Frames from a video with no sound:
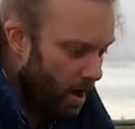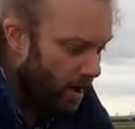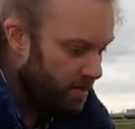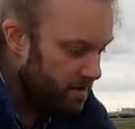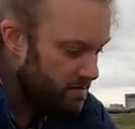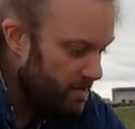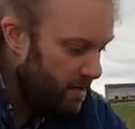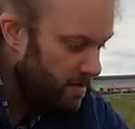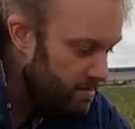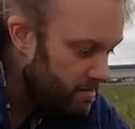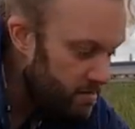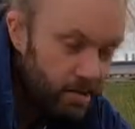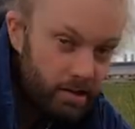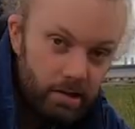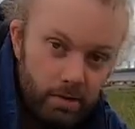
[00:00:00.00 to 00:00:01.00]
I can take
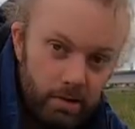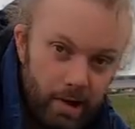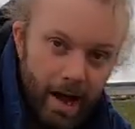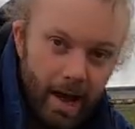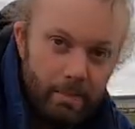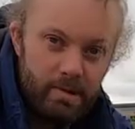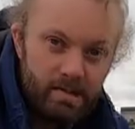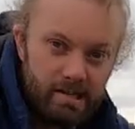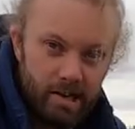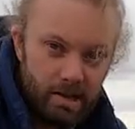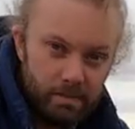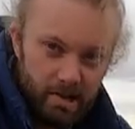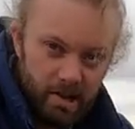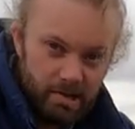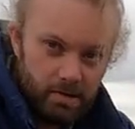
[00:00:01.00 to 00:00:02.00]
this little crab and
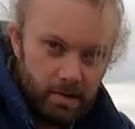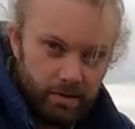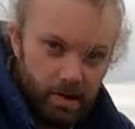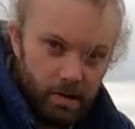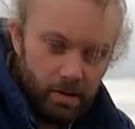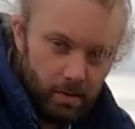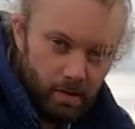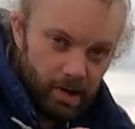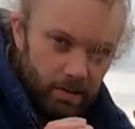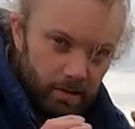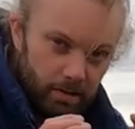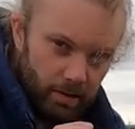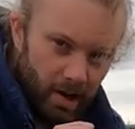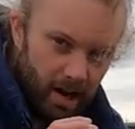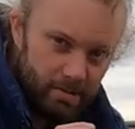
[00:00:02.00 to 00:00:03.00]
take a picture of it where
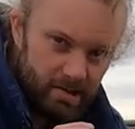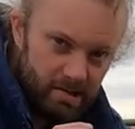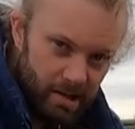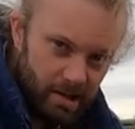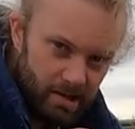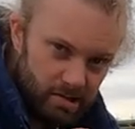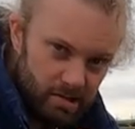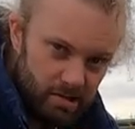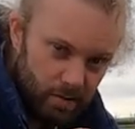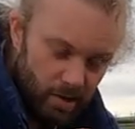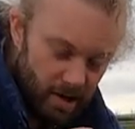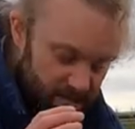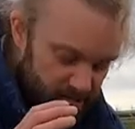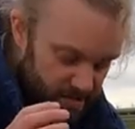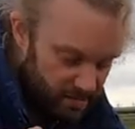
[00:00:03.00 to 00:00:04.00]
the crab is like
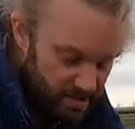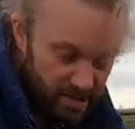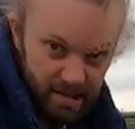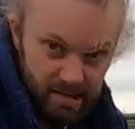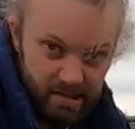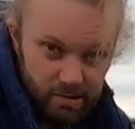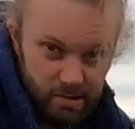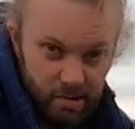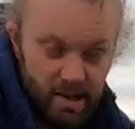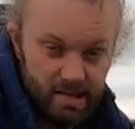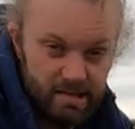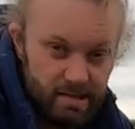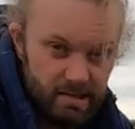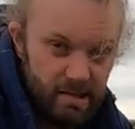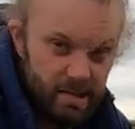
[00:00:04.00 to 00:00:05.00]
twice, it,
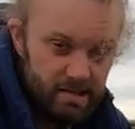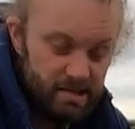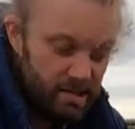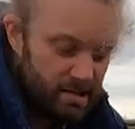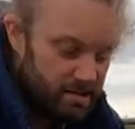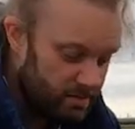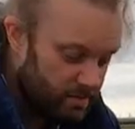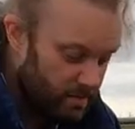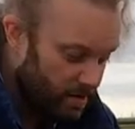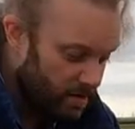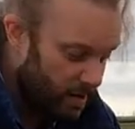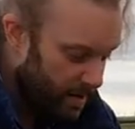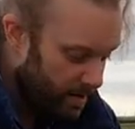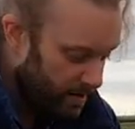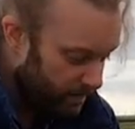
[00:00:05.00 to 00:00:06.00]
twice the size it is in
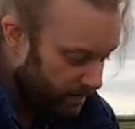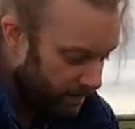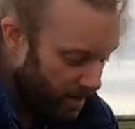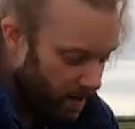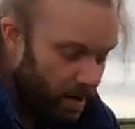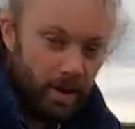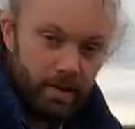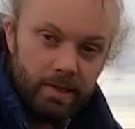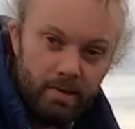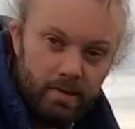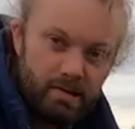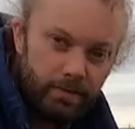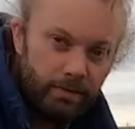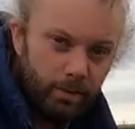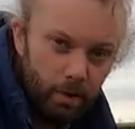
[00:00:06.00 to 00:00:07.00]
real life.
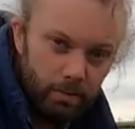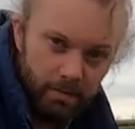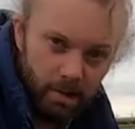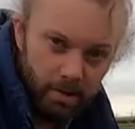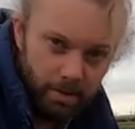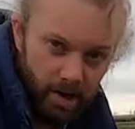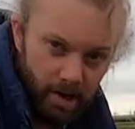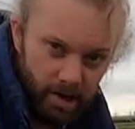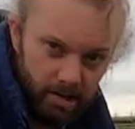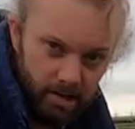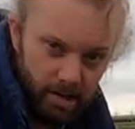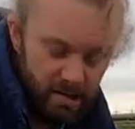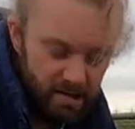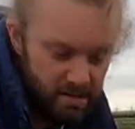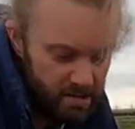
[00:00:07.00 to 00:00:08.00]
There is a formula
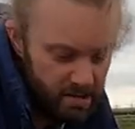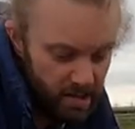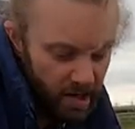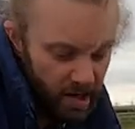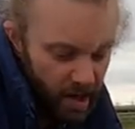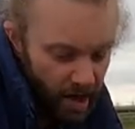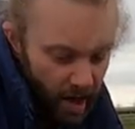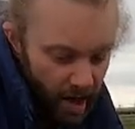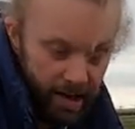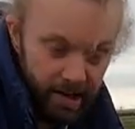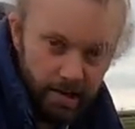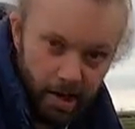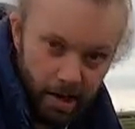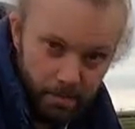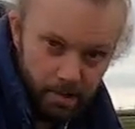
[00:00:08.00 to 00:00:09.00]
behind it
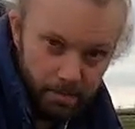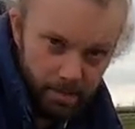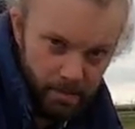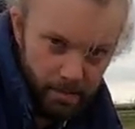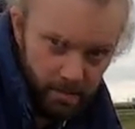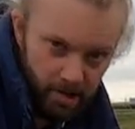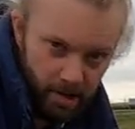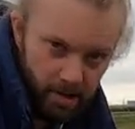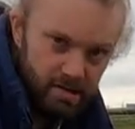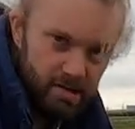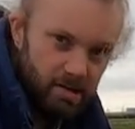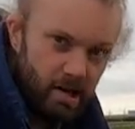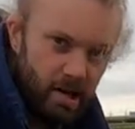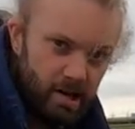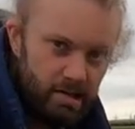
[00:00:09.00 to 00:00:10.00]
and a couple of people
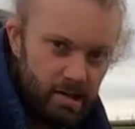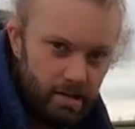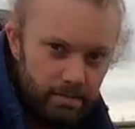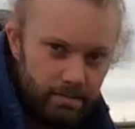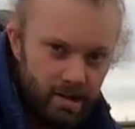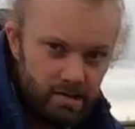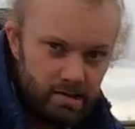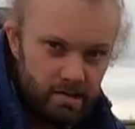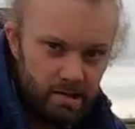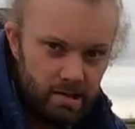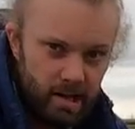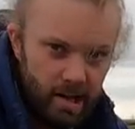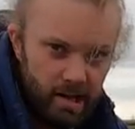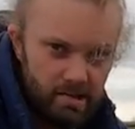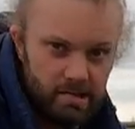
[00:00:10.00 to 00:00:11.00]
noted that I didn't
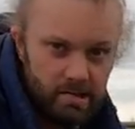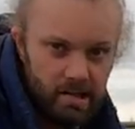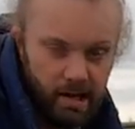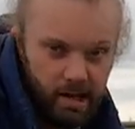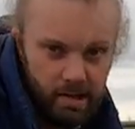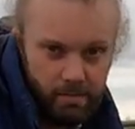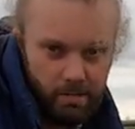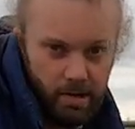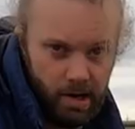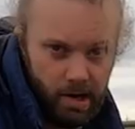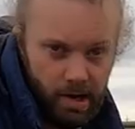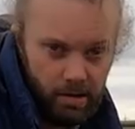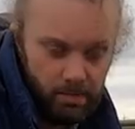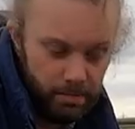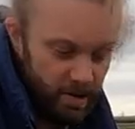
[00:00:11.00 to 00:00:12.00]
mention that in
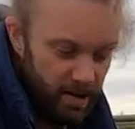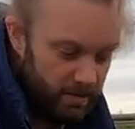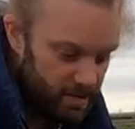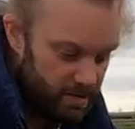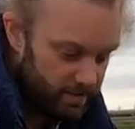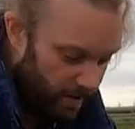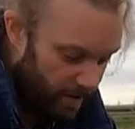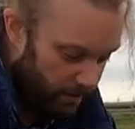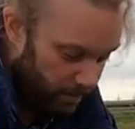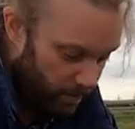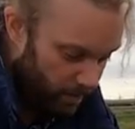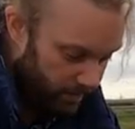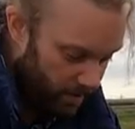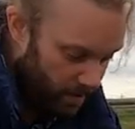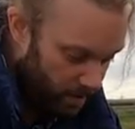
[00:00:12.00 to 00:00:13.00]
my previous
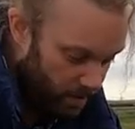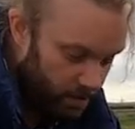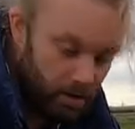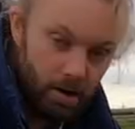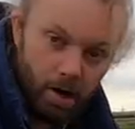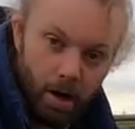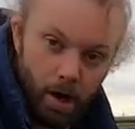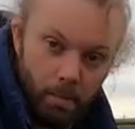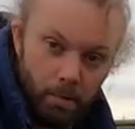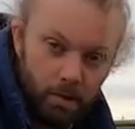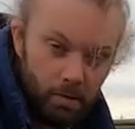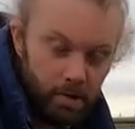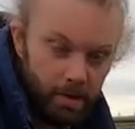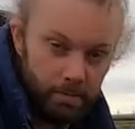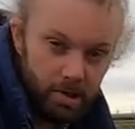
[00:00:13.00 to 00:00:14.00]
5.4 video
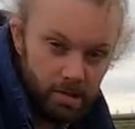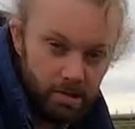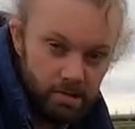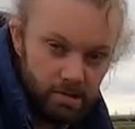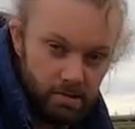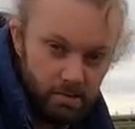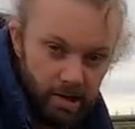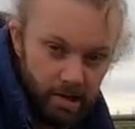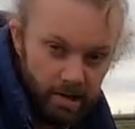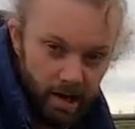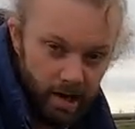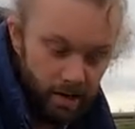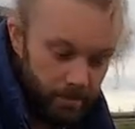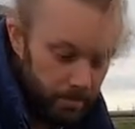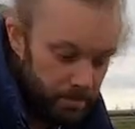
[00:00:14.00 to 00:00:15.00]
but all I'm going to do right
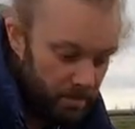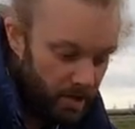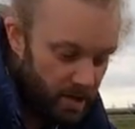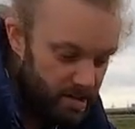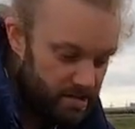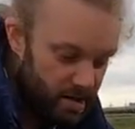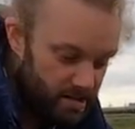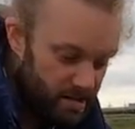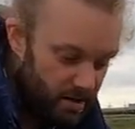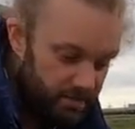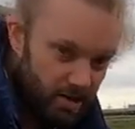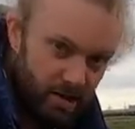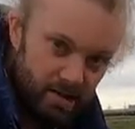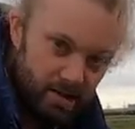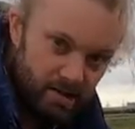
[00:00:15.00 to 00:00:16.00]
now is as
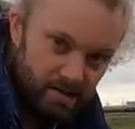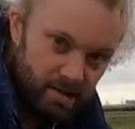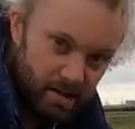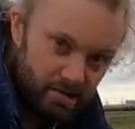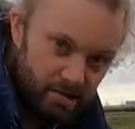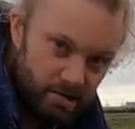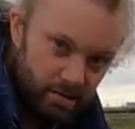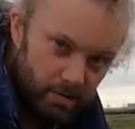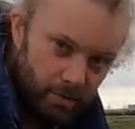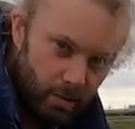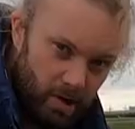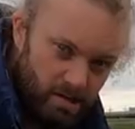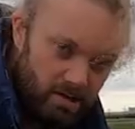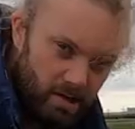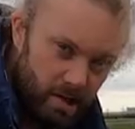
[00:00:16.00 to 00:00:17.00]
I've done an extension of
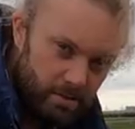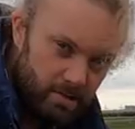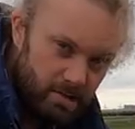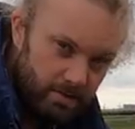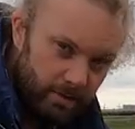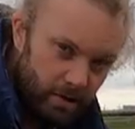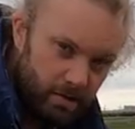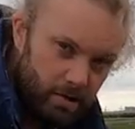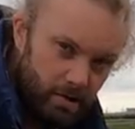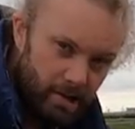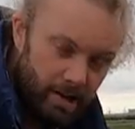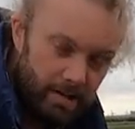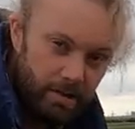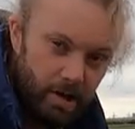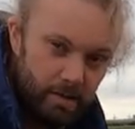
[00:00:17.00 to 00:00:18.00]
one times its focal
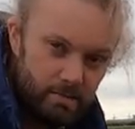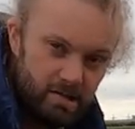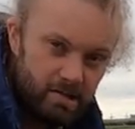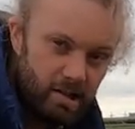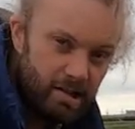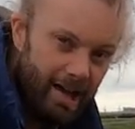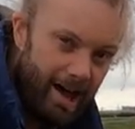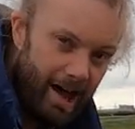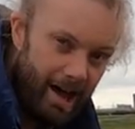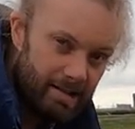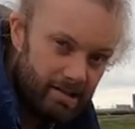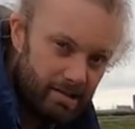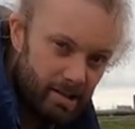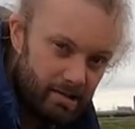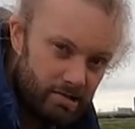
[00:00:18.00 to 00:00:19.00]
length, I'm just going to
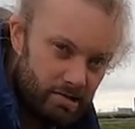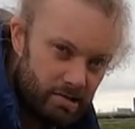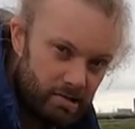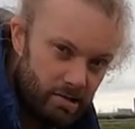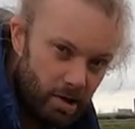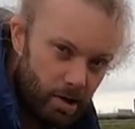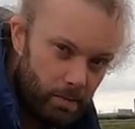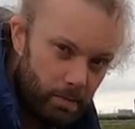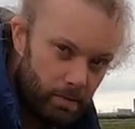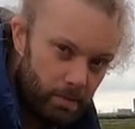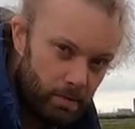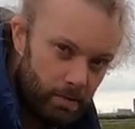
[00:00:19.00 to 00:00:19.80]
add an extra stop.